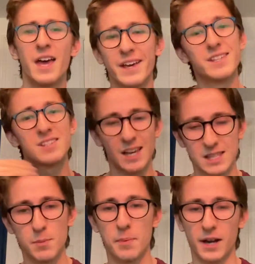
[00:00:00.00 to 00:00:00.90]
is set
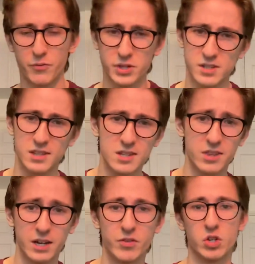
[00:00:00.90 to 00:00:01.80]
to be back for the 60th
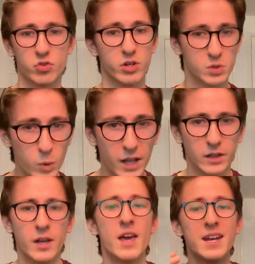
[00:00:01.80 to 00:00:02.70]
anniversary as well.
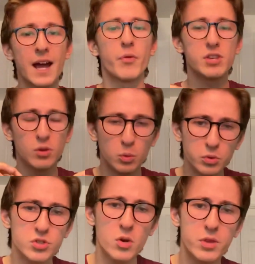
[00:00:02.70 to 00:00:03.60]
Now, there's
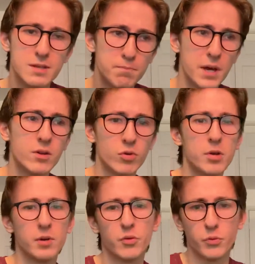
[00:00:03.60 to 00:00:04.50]
also this big
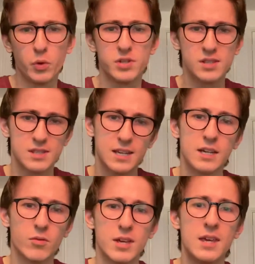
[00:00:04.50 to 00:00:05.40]
rumour for the
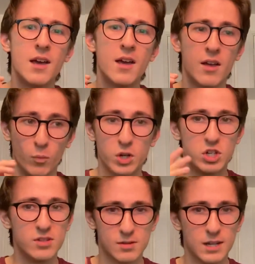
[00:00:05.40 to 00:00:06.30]
Centenary, which
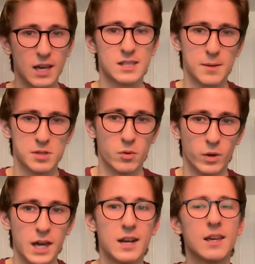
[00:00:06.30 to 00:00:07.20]
is the next episode we're
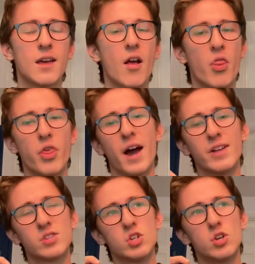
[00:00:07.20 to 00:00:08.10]
getting, that